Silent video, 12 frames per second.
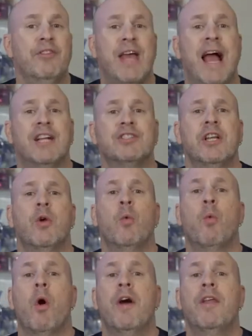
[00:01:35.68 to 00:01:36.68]
is actually
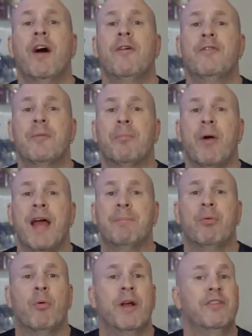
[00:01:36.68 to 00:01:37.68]
one of the
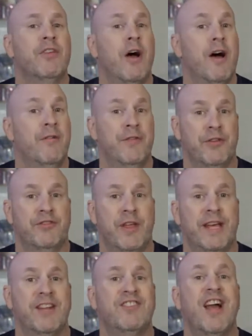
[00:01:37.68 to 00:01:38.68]
bright points of this
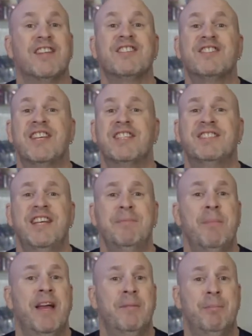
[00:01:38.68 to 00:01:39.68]
thing. It's got
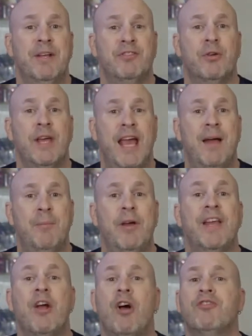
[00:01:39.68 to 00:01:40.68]
16 megapixel camera
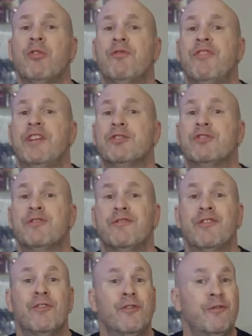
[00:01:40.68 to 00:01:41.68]
and also features
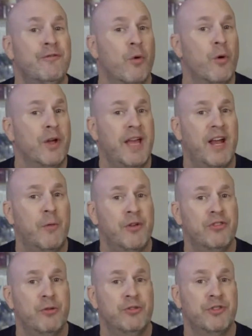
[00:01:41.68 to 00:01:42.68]
full 4K
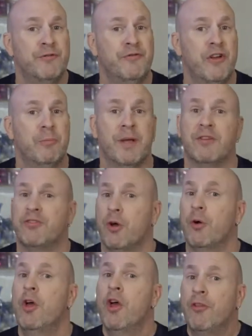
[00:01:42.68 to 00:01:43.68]
resolution filming.
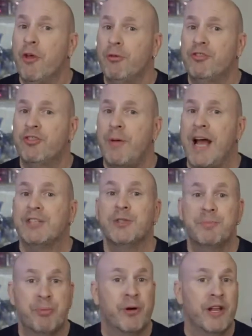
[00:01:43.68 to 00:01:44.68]
So those are
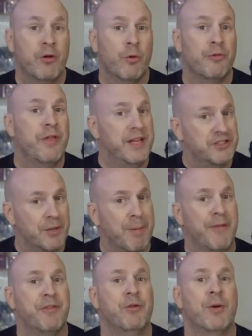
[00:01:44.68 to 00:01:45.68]
actually pretty cool things
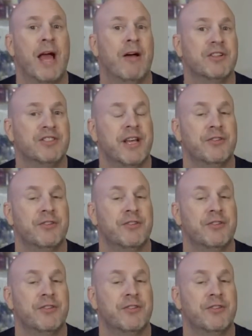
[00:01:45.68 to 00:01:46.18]
about the new Galaxy